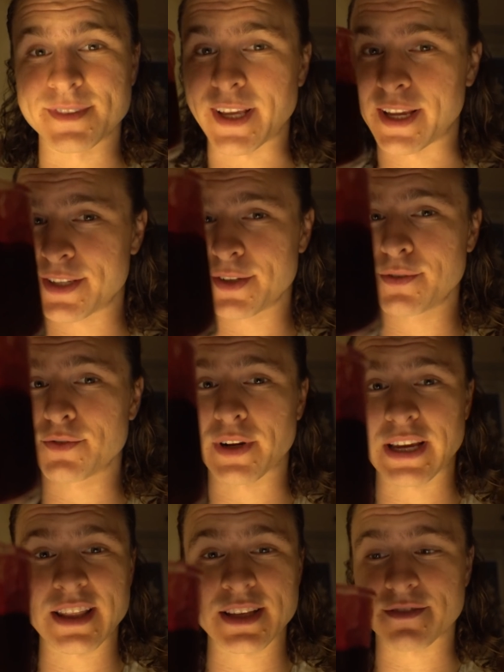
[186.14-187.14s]
Day two,
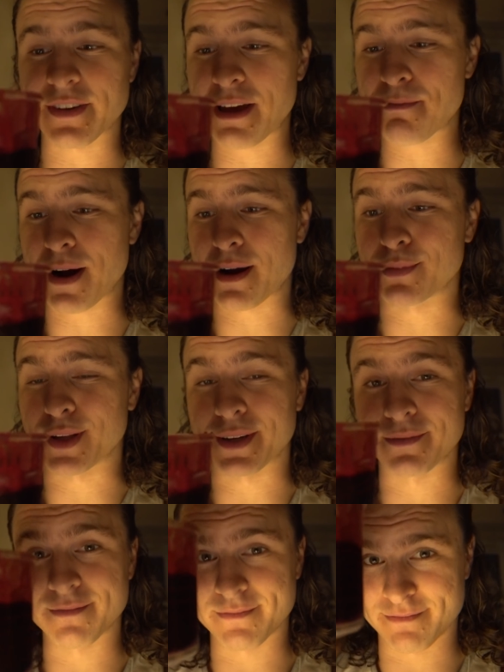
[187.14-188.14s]
drinking this vampire
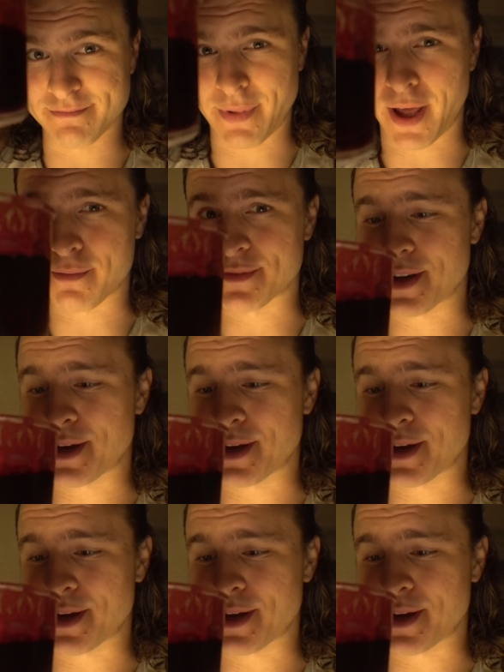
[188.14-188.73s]
blood. Bottoms